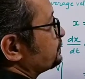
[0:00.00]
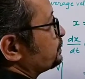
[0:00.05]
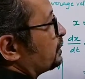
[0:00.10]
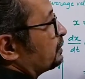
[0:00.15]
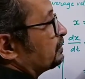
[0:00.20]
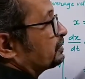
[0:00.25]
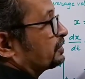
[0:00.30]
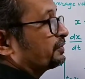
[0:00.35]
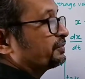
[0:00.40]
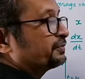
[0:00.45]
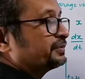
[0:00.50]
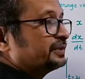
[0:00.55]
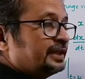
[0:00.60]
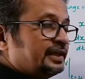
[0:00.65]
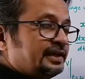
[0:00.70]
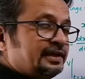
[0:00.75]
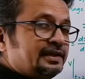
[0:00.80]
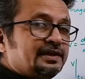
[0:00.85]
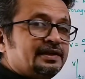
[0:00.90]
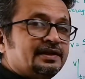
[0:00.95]
power of
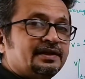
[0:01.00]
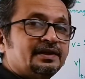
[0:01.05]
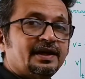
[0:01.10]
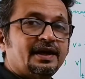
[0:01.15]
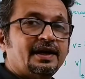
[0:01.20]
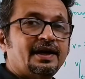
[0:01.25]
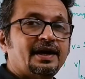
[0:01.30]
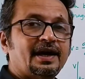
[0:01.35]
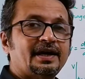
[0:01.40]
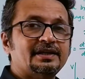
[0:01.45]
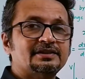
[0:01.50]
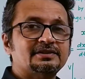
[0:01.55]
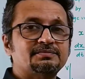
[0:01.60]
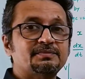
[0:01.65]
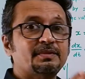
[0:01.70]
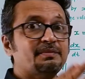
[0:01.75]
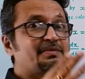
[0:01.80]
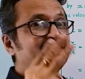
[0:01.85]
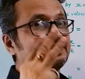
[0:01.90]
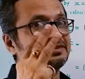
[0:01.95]
t as
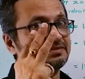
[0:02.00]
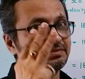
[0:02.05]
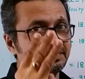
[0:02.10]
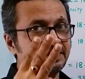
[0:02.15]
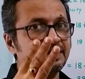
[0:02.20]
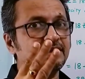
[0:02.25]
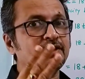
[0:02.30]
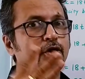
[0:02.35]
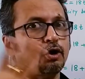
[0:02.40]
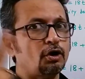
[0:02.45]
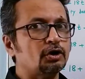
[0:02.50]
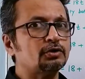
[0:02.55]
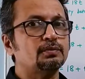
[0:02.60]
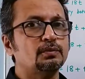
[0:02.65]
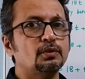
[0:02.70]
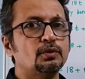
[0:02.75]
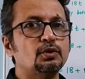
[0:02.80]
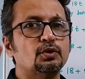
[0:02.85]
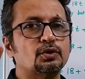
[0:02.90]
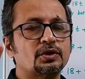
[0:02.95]
maybe 3 or
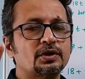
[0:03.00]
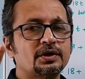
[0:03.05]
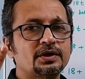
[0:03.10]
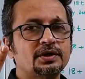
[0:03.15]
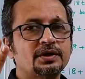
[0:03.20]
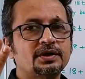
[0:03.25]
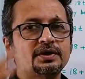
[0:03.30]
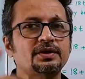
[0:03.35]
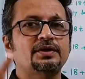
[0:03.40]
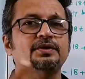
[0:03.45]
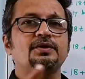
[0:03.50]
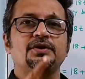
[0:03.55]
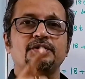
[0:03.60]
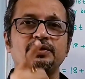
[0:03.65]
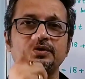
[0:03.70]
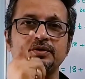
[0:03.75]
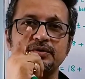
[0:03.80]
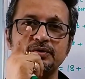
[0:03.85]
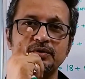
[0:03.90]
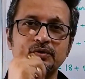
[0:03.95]
more,
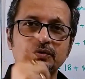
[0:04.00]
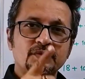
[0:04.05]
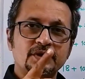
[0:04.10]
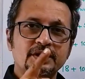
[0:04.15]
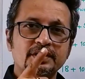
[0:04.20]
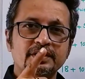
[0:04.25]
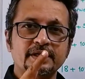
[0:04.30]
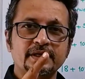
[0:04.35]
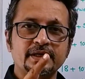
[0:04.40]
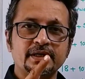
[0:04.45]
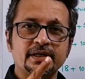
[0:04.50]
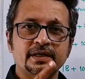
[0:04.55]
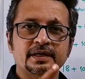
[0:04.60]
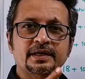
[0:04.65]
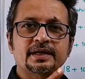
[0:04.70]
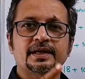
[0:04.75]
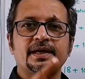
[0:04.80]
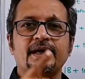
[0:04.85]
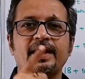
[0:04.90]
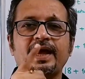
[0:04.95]
over there
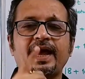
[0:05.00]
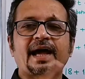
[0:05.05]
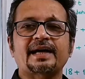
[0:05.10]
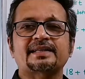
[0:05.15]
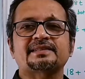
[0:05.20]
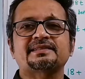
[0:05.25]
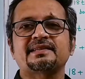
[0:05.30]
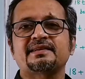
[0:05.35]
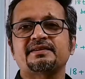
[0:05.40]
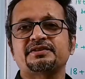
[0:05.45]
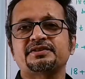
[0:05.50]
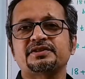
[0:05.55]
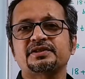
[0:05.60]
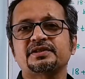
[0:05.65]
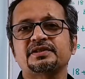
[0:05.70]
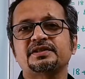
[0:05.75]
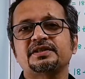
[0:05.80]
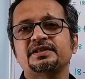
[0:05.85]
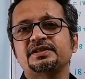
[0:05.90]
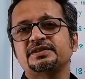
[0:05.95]
acceleration
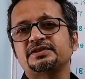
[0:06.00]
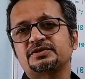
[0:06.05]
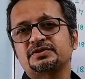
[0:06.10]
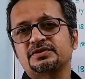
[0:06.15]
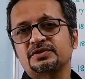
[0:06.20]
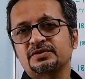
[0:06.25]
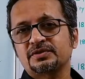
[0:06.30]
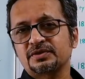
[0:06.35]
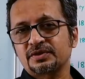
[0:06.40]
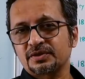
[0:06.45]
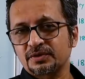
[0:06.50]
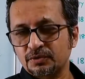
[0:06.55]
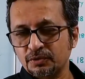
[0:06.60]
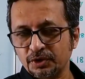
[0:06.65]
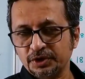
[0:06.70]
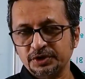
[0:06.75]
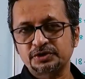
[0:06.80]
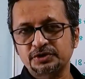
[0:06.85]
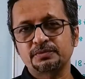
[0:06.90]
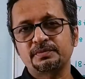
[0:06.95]
is
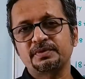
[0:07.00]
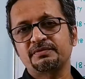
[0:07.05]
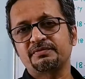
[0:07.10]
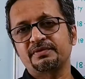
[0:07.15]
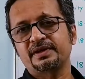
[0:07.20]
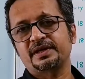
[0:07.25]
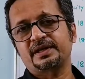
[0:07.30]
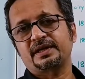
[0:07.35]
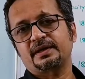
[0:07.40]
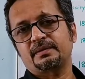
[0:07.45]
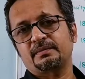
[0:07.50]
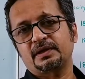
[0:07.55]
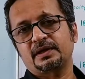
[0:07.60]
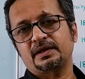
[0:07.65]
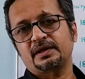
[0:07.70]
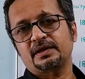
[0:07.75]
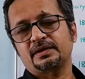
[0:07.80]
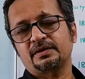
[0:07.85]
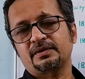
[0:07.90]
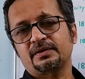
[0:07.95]
going to be variable.
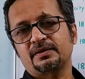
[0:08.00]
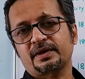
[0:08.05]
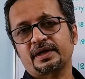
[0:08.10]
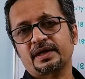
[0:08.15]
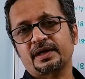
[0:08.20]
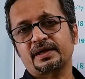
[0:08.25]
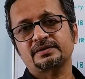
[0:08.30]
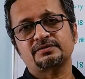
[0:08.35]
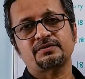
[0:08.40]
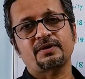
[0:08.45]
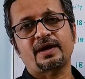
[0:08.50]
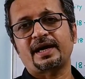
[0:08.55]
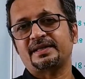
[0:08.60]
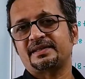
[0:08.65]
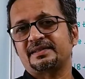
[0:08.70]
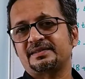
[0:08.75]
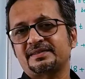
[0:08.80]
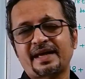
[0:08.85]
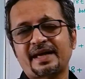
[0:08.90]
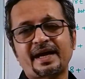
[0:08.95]
Okay, so at
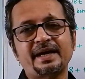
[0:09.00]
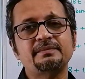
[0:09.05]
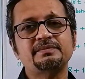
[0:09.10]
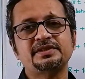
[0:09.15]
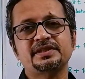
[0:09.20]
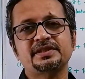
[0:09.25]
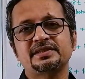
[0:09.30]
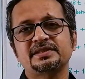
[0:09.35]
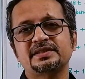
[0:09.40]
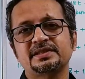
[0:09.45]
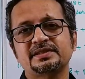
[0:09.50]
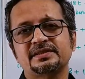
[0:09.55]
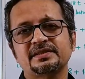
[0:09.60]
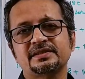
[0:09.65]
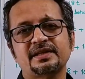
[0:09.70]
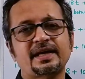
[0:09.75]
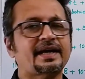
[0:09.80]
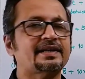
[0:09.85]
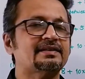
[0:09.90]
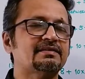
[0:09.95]
time changes,
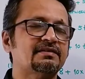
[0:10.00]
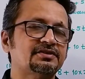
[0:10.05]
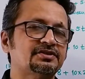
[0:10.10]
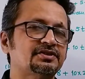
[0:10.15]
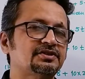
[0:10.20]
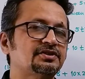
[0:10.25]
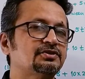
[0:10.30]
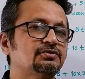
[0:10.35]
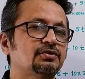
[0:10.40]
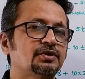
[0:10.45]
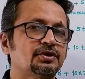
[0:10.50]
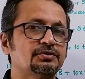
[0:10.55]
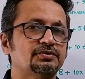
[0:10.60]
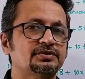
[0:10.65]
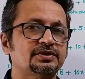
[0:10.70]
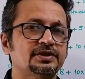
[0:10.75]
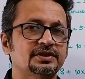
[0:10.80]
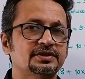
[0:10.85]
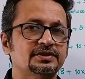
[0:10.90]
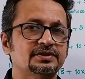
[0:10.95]
acceleration is going to
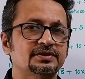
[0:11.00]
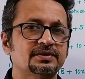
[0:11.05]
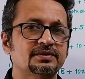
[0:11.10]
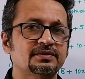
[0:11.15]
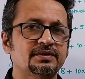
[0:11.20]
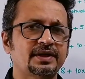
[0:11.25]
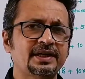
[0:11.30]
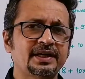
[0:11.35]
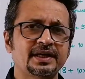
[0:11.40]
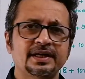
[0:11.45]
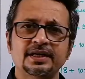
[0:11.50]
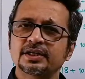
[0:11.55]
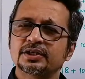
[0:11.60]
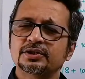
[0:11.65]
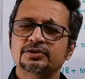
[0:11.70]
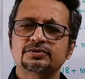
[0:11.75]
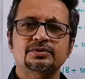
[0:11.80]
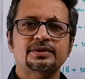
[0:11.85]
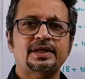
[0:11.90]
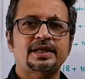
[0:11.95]
change, right?
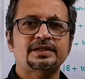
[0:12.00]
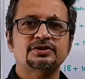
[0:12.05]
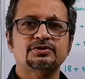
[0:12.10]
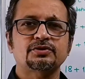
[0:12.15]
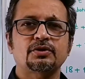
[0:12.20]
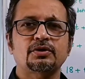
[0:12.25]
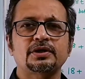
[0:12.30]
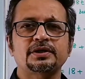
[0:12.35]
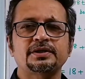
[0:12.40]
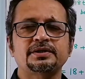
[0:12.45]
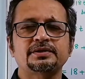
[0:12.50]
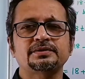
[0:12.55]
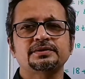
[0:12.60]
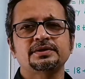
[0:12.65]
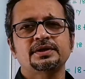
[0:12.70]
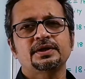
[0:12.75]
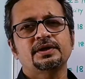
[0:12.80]
So that's all in